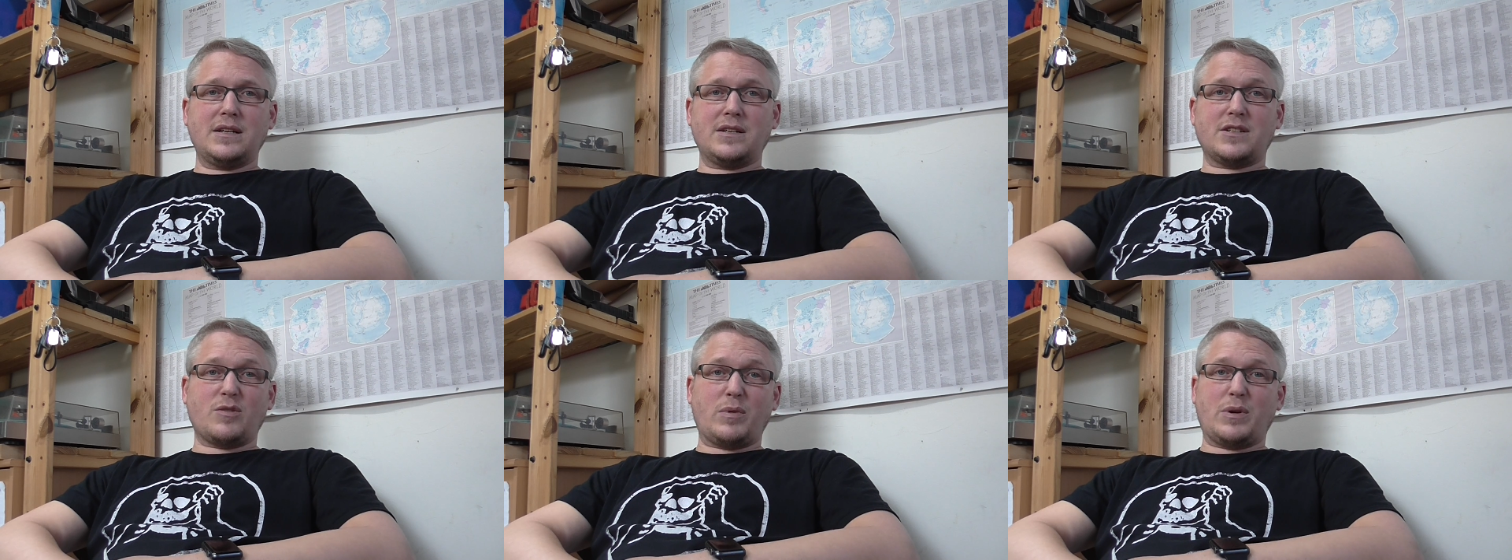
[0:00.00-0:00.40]

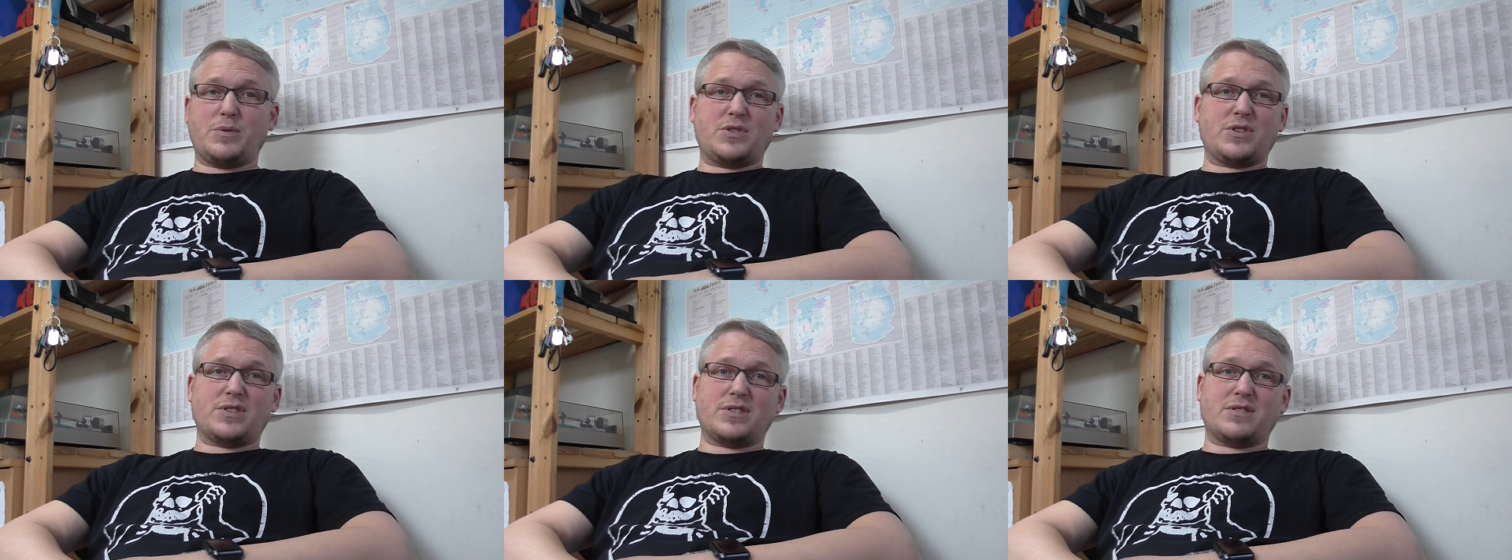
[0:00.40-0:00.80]
So we were
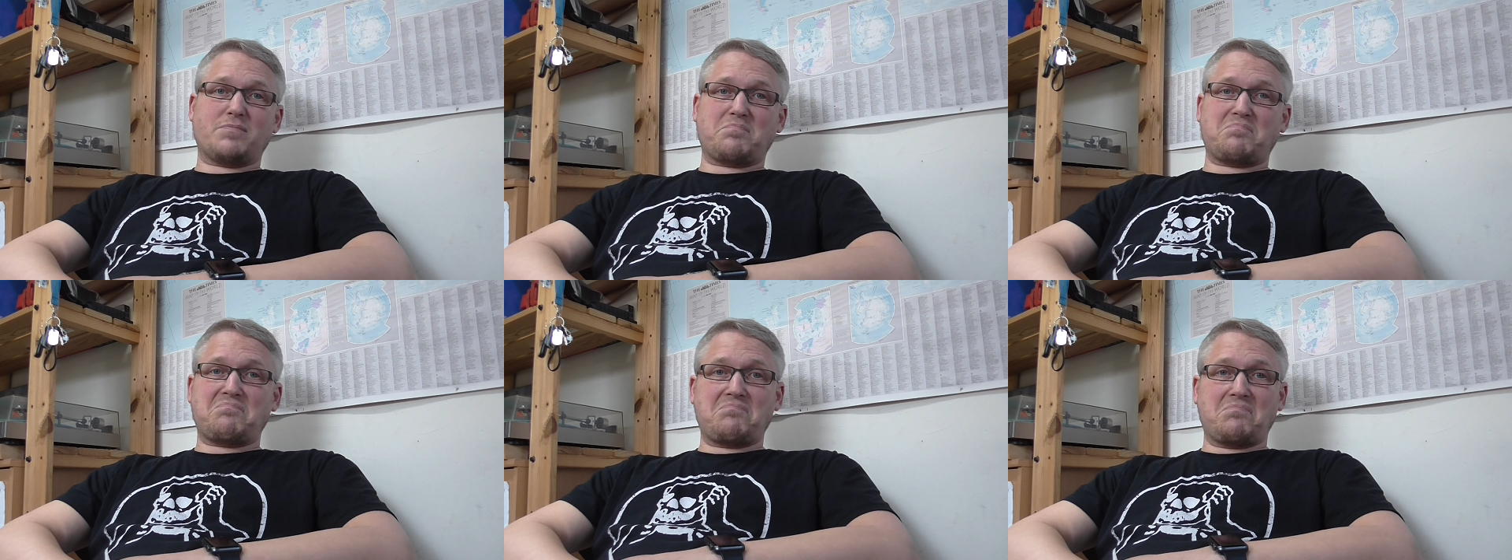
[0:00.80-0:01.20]
just
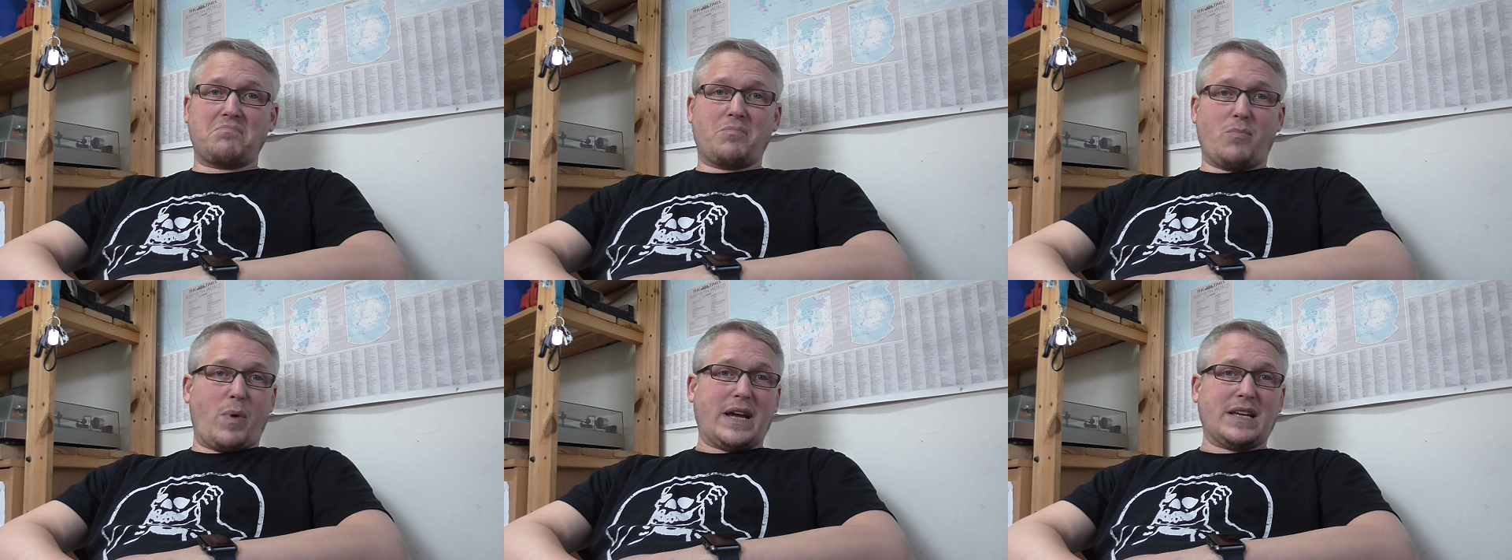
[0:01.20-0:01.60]

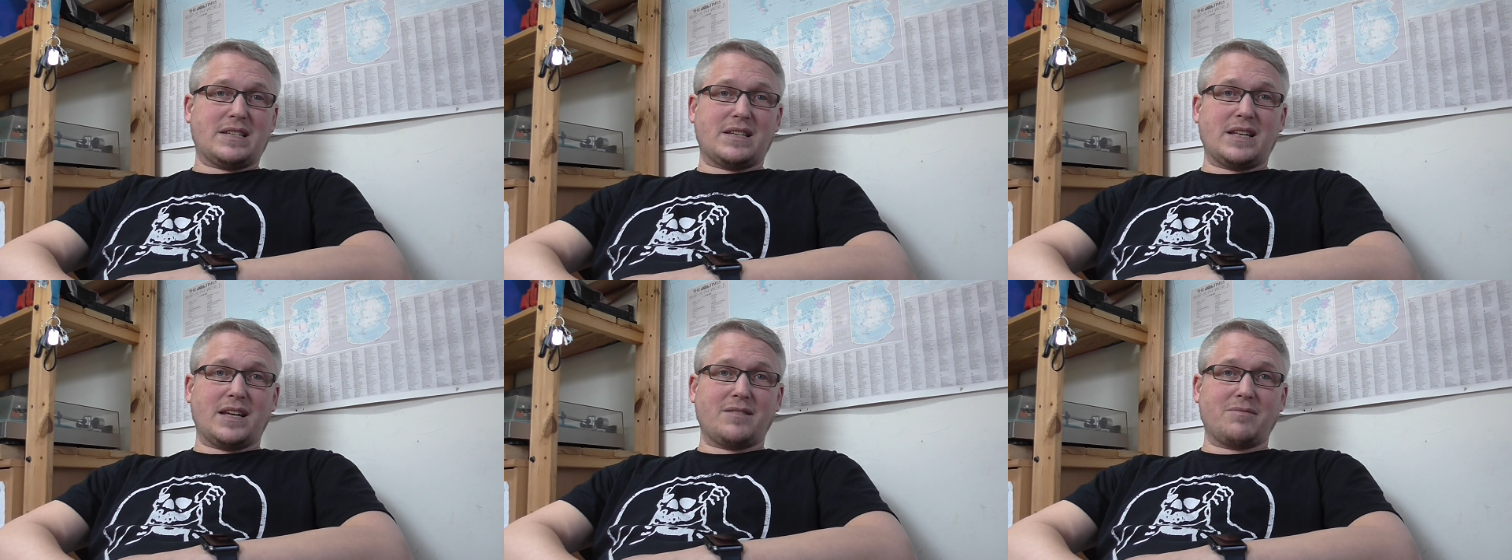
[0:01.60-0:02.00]

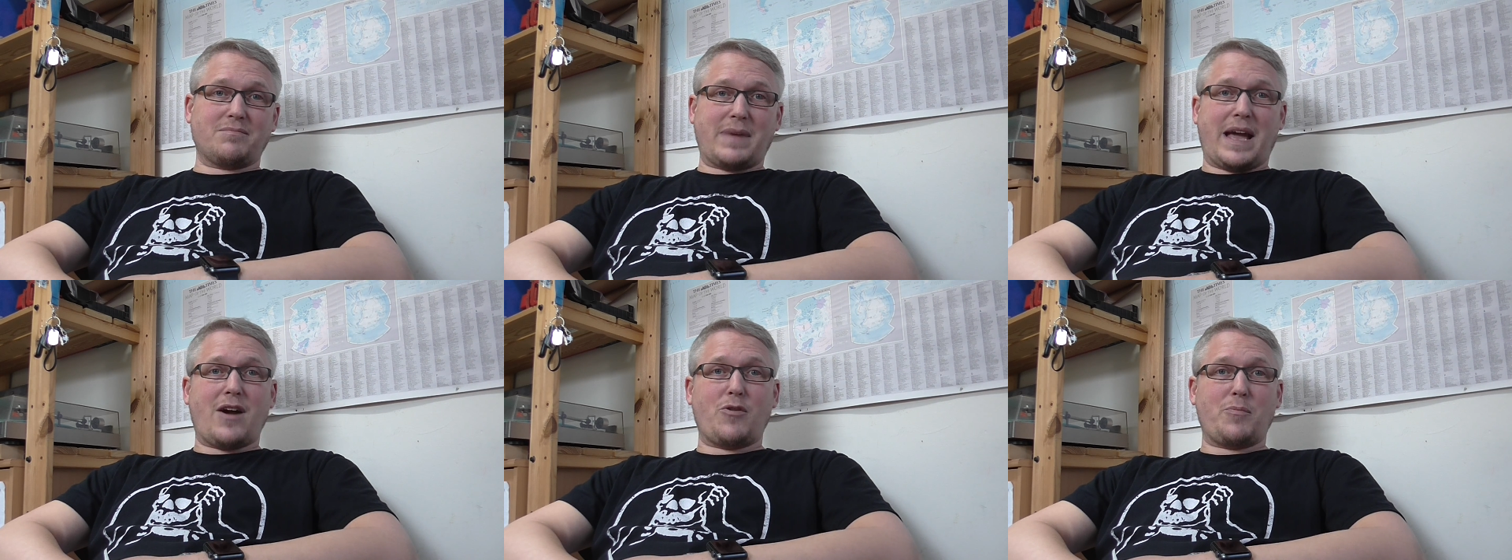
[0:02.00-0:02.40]
wasting
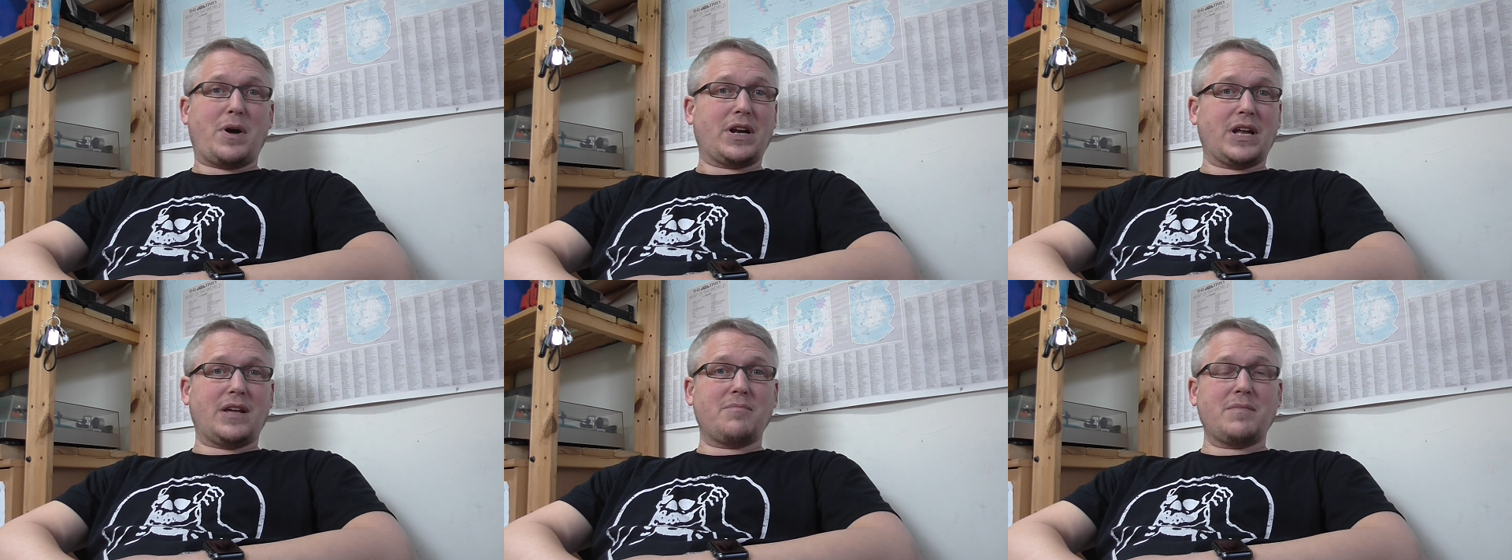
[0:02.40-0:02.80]
our
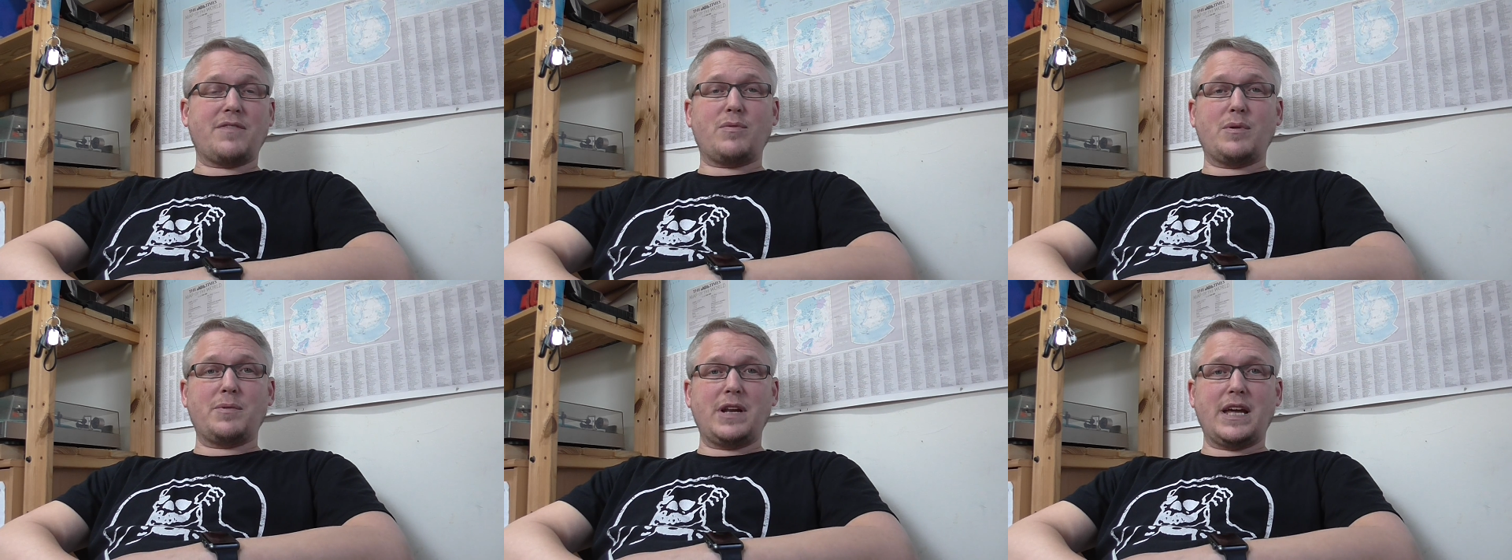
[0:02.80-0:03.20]
money
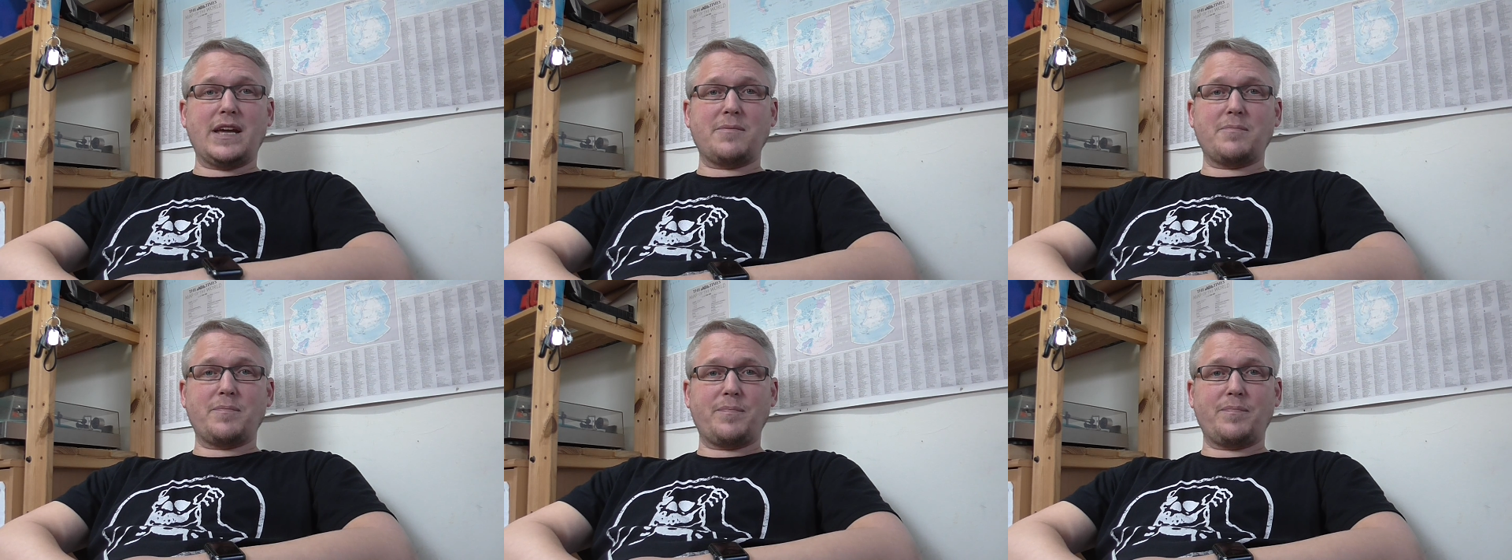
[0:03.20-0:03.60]
if we were
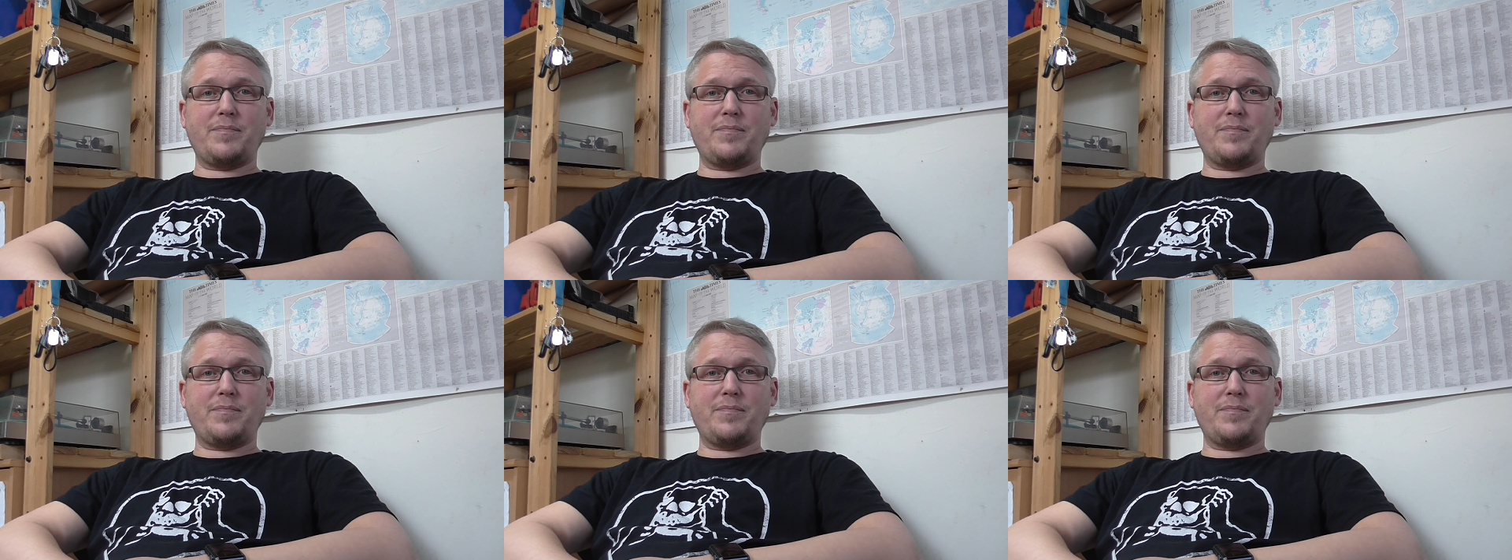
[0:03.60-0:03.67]
late.